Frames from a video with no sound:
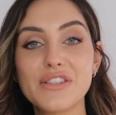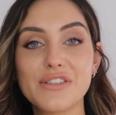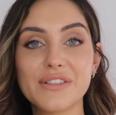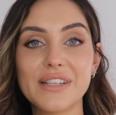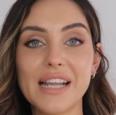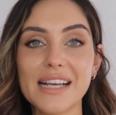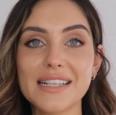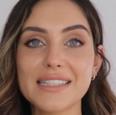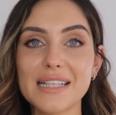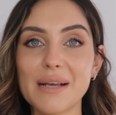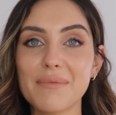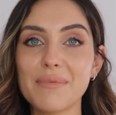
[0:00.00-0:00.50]
So
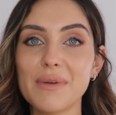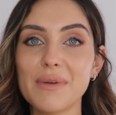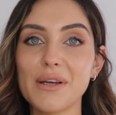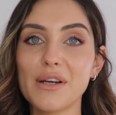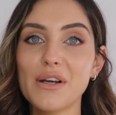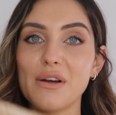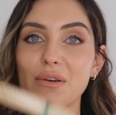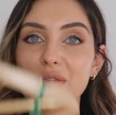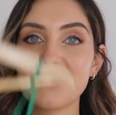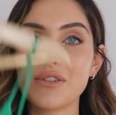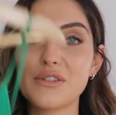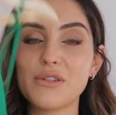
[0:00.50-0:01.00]
next up, we're
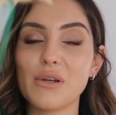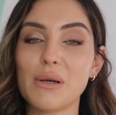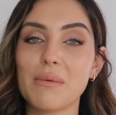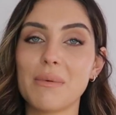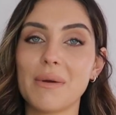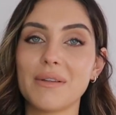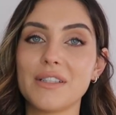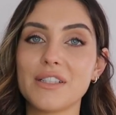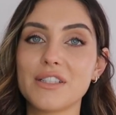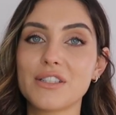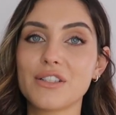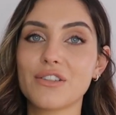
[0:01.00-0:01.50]
going to talk
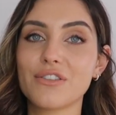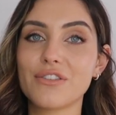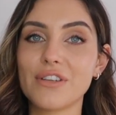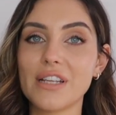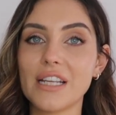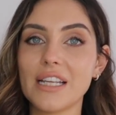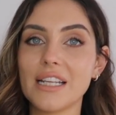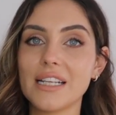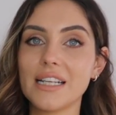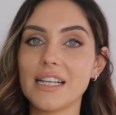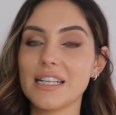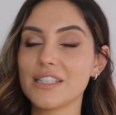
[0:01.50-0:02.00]
about this
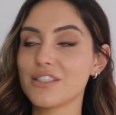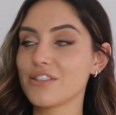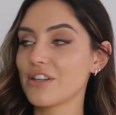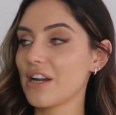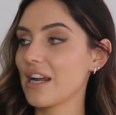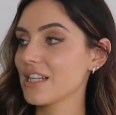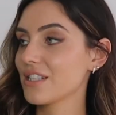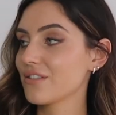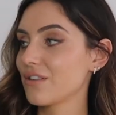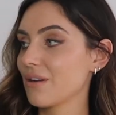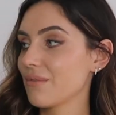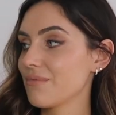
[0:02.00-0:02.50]
green
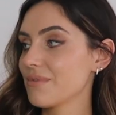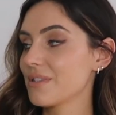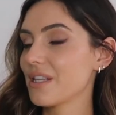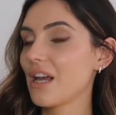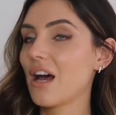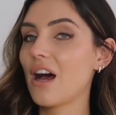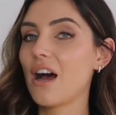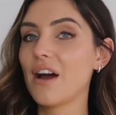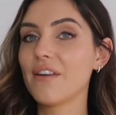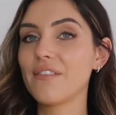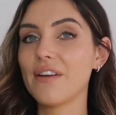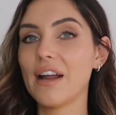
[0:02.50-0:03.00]
dress from
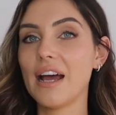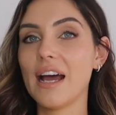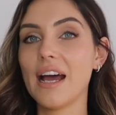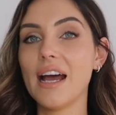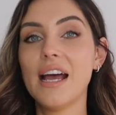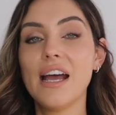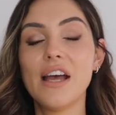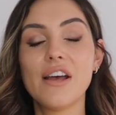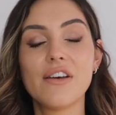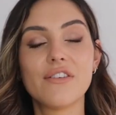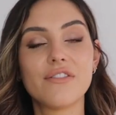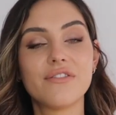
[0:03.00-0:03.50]
Zara.
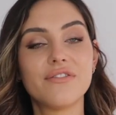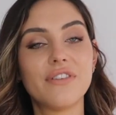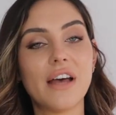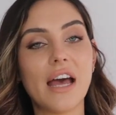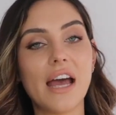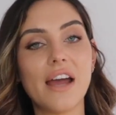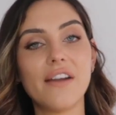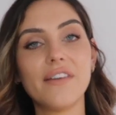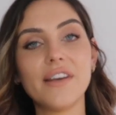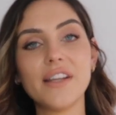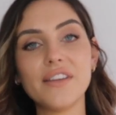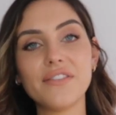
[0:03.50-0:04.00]

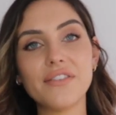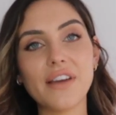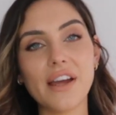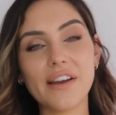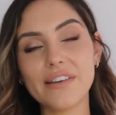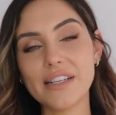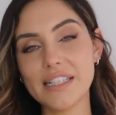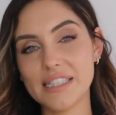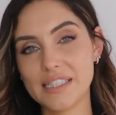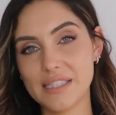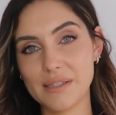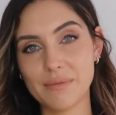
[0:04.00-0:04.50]

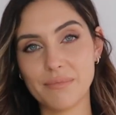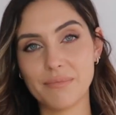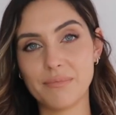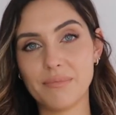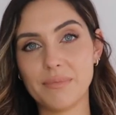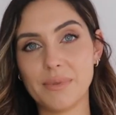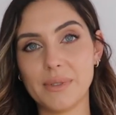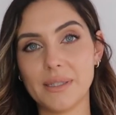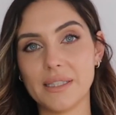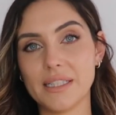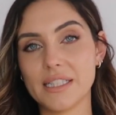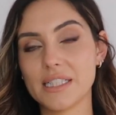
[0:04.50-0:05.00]
Very
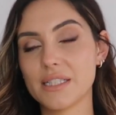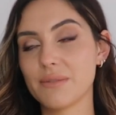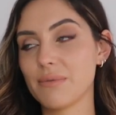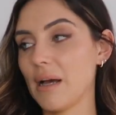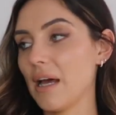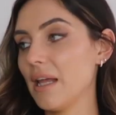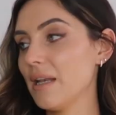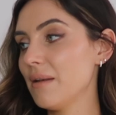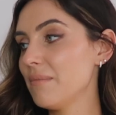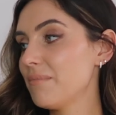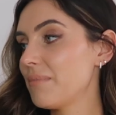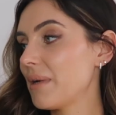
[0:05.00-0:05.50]
simple, this
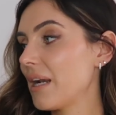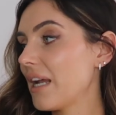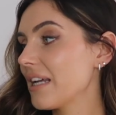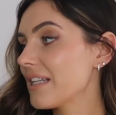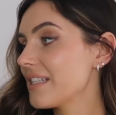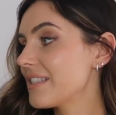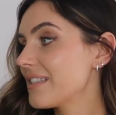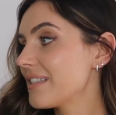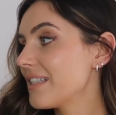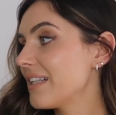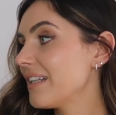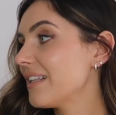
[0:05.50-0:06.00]
one, but I
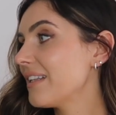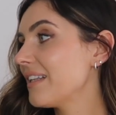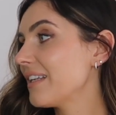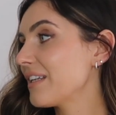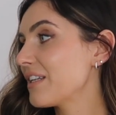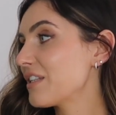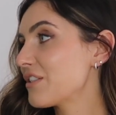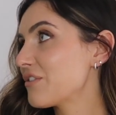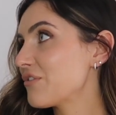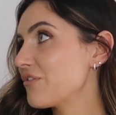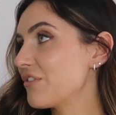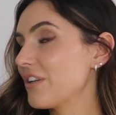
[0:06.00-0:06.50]
still
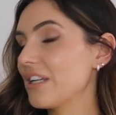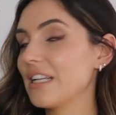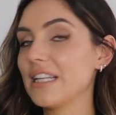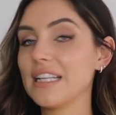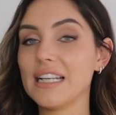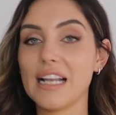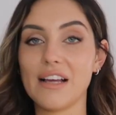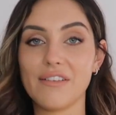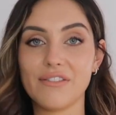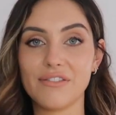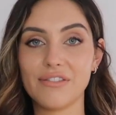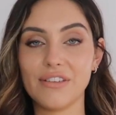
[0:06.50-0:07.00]
think it's really
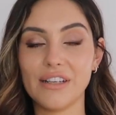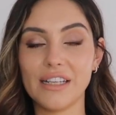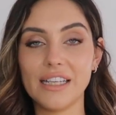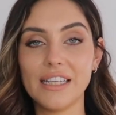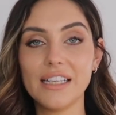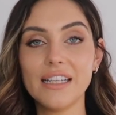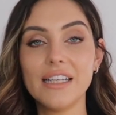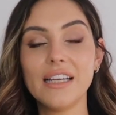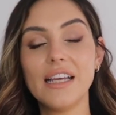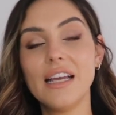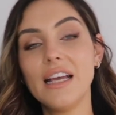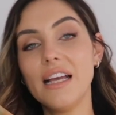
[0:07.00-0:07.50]

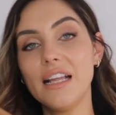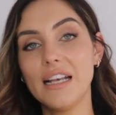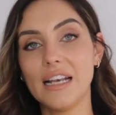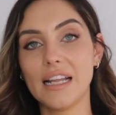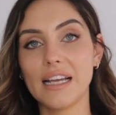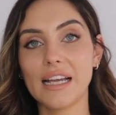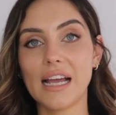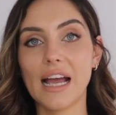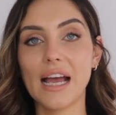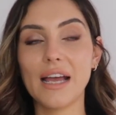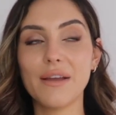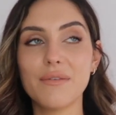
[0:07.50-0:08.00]
lovely.
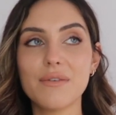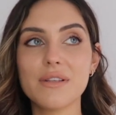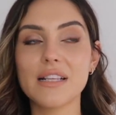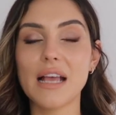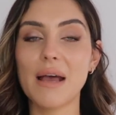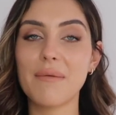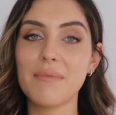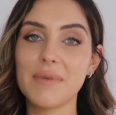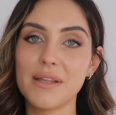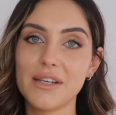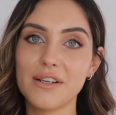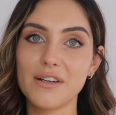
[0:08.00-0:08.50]
Like,
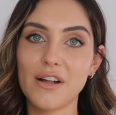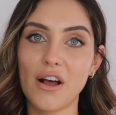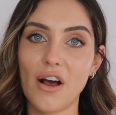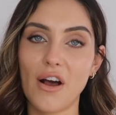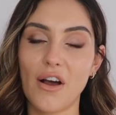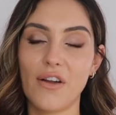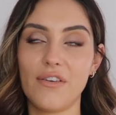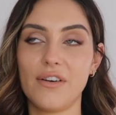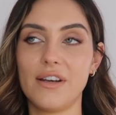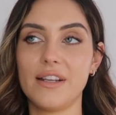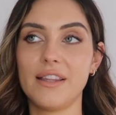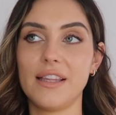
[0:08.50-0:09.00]
I'm in an
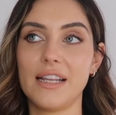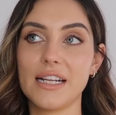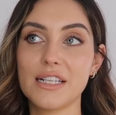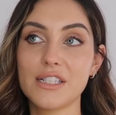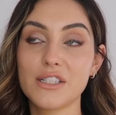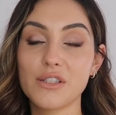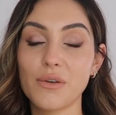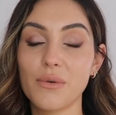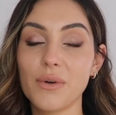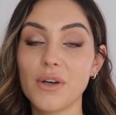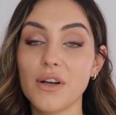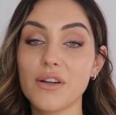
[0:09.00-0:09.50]
aisle, and then I
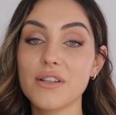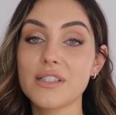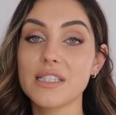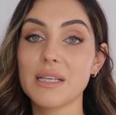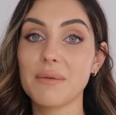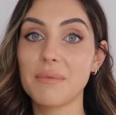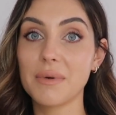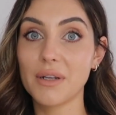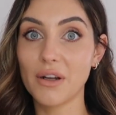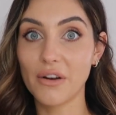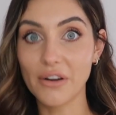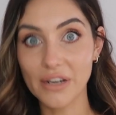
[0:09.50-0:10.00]
saw it on
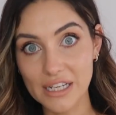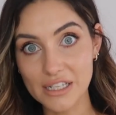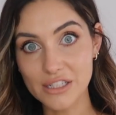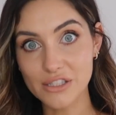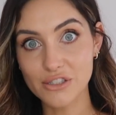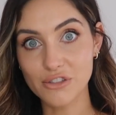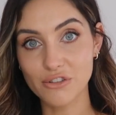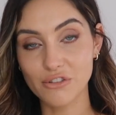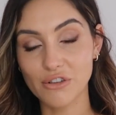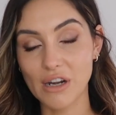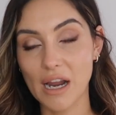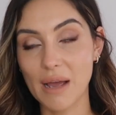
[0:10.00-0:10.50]
someone on
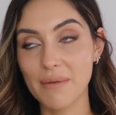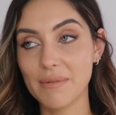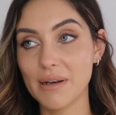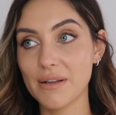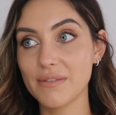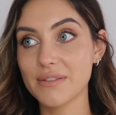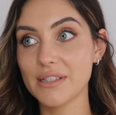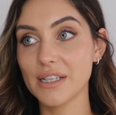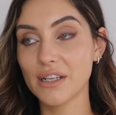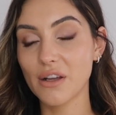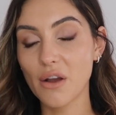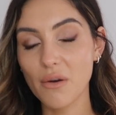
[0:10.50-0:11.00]
Instagram, and I
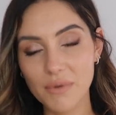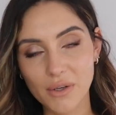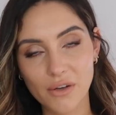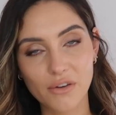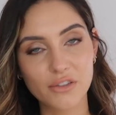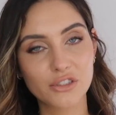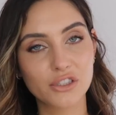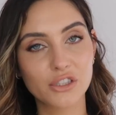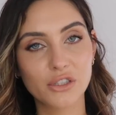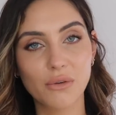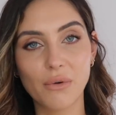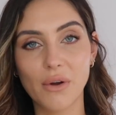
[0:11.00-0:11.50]
was like, oh my
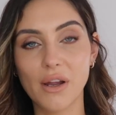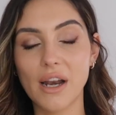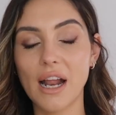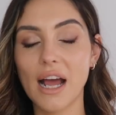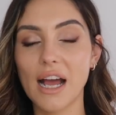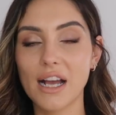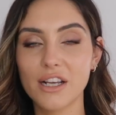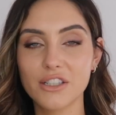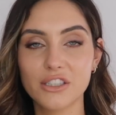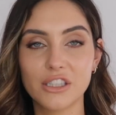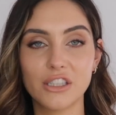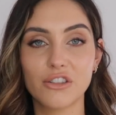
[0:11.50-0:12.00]
god, you know what, it
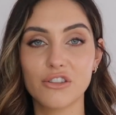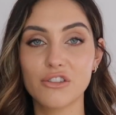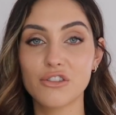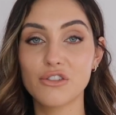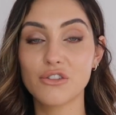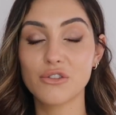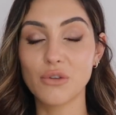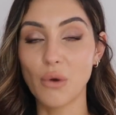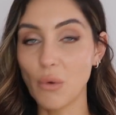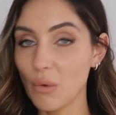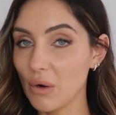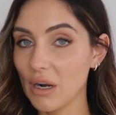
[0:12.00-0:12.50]
actually looks
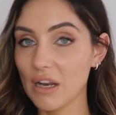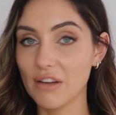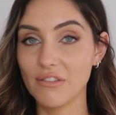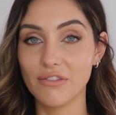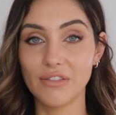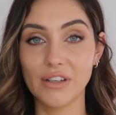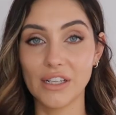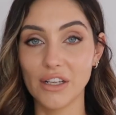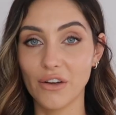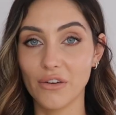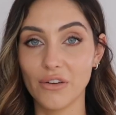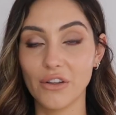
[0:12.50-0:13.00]
so
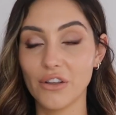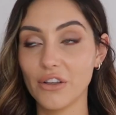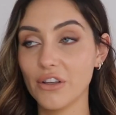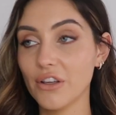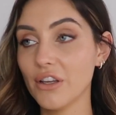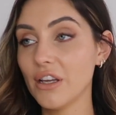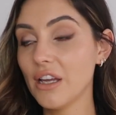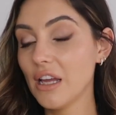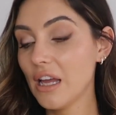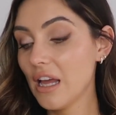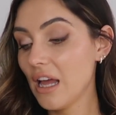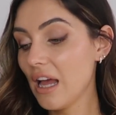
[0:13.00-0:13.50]
lovely on
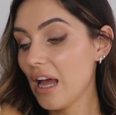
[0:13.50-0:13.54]
it.